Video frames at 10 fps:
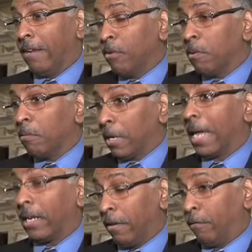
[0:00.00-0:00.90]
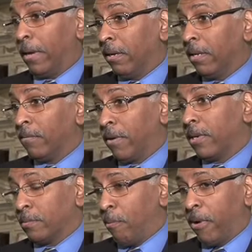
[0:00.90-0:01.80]
everyone will likely feel at
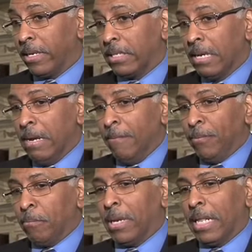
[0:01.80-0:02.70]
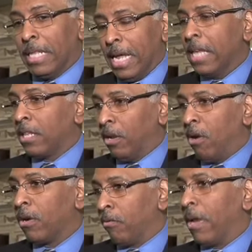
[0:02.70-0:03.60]
various points. But in the end, the
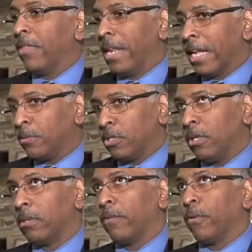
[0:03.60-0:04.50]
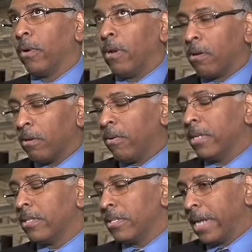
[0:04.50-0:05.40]
longer run, then that's what you're looking for, a longer
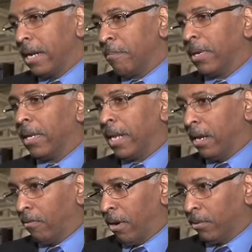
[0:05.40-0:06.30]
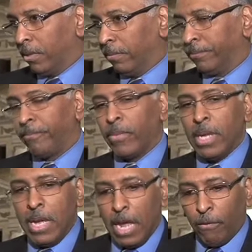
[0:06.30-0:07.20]
run, sustainability and growth.
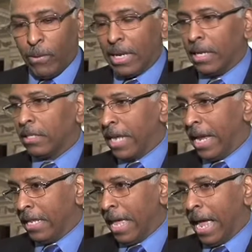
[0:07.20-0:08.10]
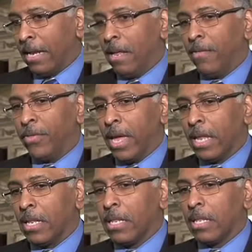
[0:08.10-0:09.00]
If we can attain that,
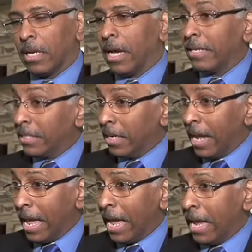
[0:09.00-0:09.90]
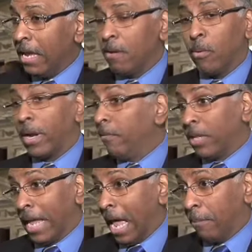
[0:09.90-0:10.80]
then the cuts today,
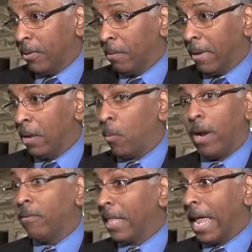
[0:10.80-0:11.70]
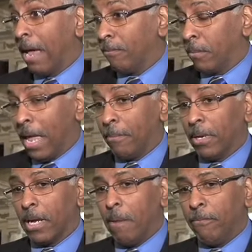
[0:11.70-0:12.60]
whatever they happen to be, wherever they
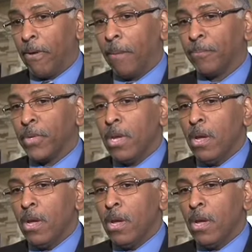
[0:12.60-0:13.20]
happen to come from,